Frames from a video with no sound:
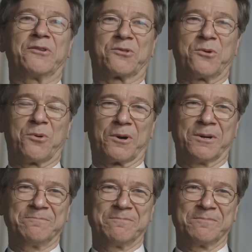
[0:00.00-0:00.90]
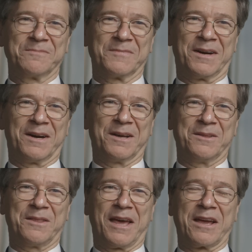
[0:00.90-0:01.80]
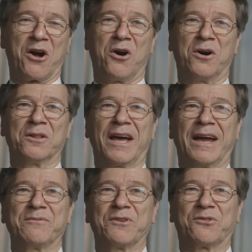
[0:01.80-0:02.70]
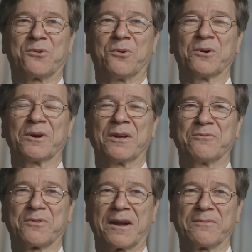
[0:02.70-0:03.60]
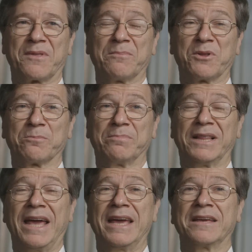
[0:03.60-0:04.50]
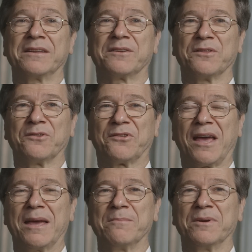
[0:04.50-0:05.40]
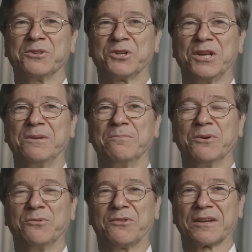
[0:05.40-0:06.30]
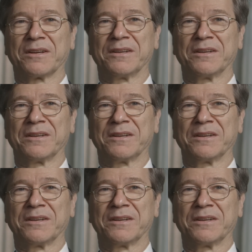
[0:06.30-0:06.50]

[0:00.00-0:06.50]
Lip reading: score. They all have the score in front of them. They're playing to the same sheet music.